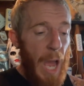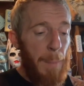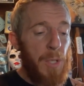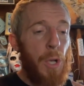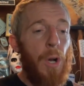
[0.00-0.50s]

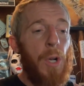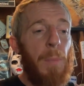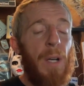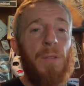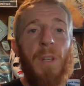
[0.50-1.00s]
I'm gonna talk
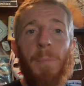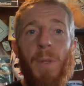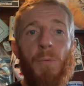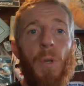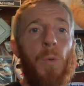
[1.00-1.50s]
about
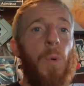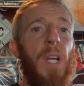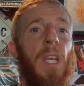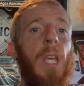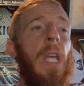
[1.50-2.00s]
something real
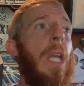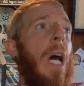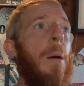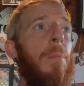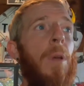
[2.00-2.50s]
quick, and
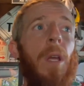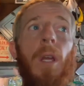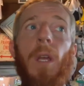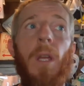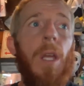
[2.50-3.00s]
I'm
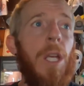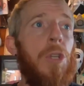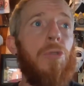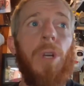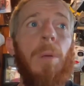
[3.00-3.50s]

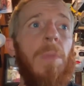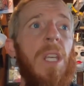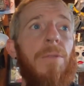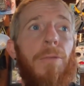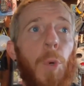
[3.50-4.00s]

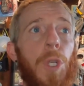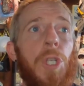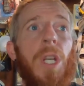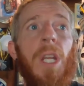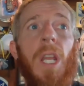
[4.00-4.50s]
extremely
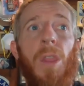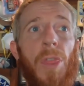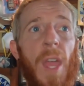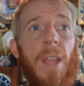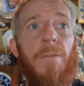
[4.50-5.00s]
fortunate and
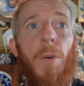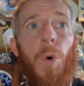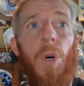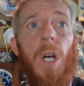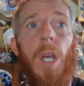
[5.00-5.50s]

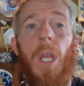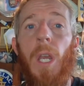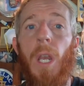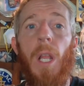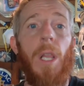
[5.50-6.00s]
thankful
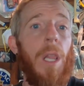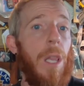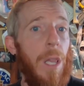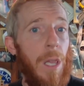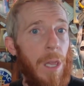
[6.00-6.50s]
and
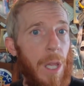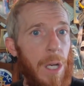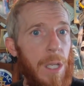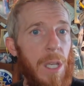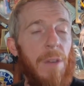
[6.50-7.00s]

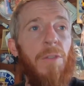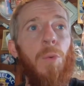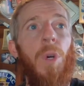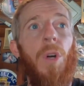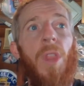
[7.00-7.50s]
lucky, if
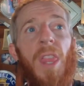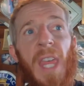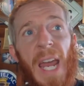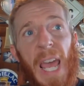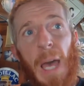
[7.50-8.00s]
you will, that
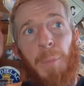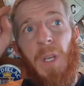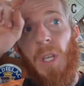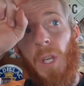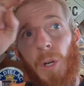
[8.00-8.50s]
that
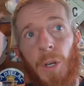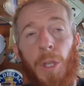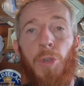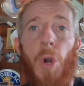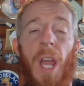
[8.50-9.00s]
happened here in
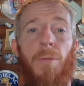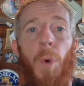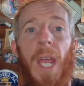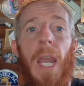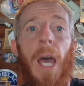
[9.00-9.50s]
the
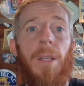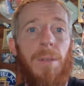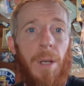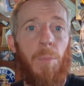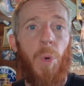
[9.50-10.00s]
driveway and not
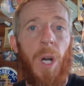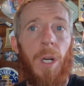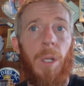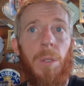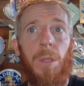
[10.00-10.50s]
somewhere
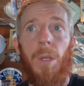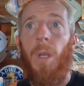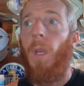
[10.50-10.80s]
else.